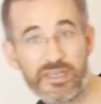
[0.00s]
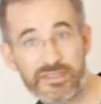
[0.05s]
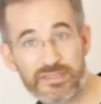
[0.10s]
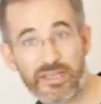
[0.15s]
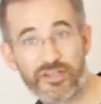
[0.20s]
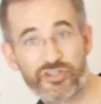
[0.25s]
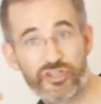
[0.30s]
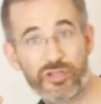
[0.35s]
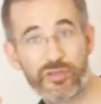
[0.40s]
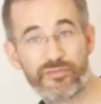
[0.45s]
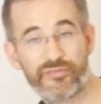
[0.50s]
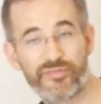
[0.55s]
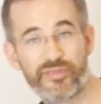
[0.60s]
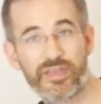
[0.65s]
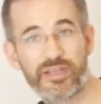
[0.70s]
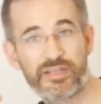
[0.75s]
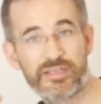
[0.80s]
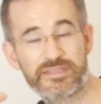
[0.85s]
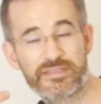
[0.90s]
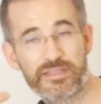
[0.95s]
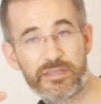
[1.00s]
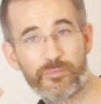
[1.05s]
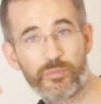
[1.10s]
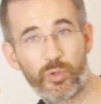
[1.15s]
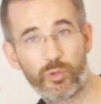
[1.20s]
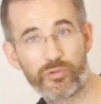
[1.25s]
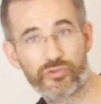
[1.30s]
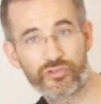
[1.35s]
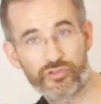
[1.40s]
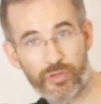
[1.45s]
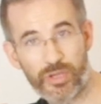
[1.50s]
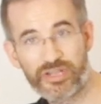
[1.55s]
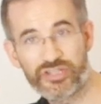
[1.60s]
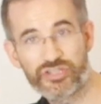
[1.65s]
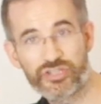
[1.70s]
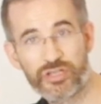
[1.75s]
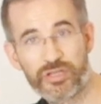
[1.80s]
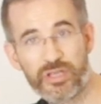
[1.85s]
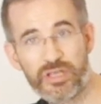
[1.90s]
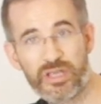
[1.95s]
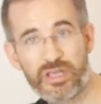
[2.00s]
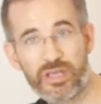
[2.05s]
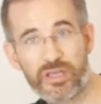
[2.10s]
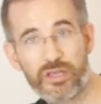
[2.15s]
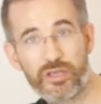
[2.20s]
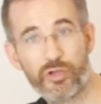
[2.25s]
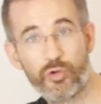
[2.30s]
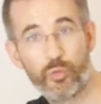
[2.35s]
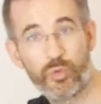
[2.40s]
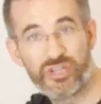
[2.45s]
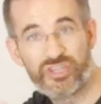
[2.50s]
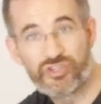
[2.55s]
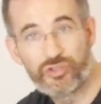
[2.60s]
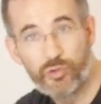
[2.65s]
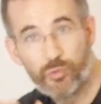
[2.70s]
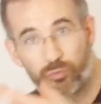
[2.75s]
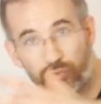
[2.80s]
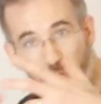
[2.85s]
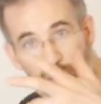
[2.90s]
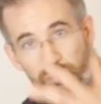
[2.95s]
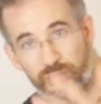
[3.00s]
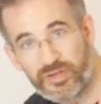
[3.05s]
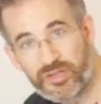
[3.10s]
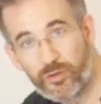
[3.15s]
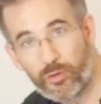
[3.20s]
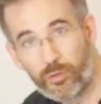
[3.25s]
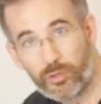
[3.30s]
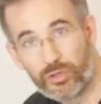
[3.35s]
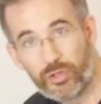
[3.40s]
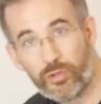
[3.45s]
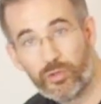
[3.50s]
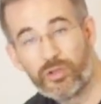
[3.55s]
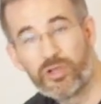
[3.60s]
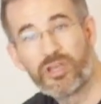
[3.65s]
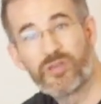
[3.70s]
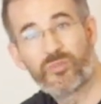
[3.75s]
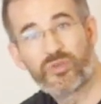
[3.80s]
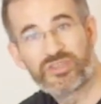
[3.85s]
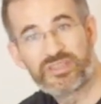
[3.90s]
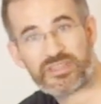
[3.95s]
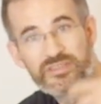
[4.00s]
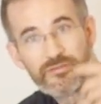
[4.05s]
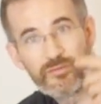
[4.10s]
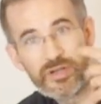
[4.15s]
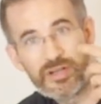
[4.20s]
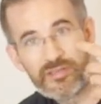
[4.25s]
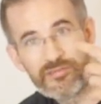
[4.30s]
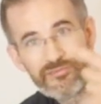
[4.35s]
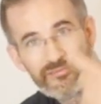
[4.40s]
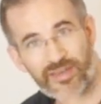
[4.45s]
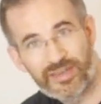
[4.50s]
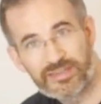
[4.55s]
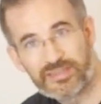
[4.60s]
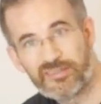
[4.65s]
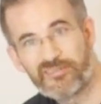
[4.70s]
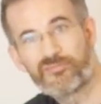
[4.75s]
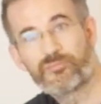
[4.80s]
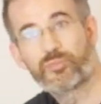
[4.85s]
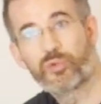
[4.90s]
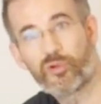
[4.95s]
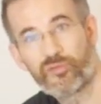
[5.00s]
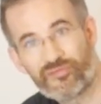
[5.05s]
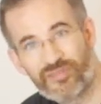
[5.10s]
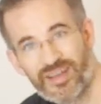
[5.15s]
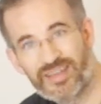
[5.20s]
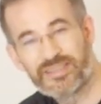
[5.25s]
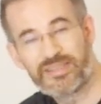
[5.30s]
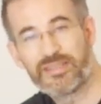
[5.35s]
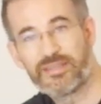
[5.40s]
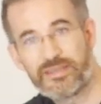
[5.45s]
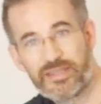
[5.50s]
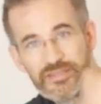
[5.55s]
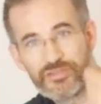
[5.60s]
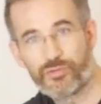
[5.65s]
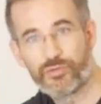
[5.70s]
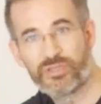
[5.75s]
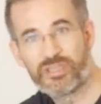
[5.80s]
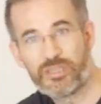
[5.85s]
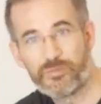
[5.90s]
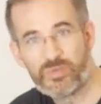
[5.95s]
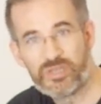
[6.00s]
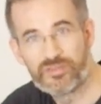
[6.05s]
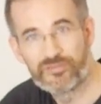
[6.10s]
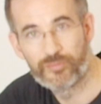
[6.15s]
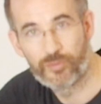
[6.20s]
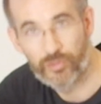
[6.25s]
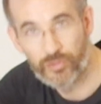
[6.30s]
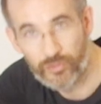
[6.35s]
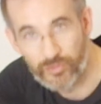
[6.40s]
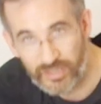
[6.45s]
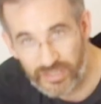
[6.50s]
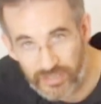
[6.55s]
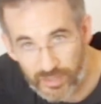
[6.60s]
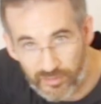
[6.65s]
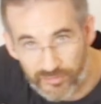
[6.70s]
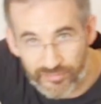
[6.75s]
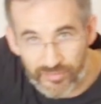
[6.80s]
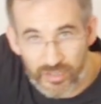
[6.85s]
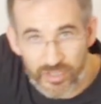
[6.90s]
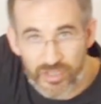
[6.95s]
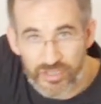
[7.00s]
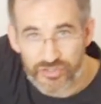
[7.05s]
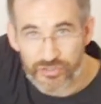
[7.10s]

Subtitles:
It's actually a fairly simple stretch, which you probably all know, but it's very effective provided that you keep it for long enough.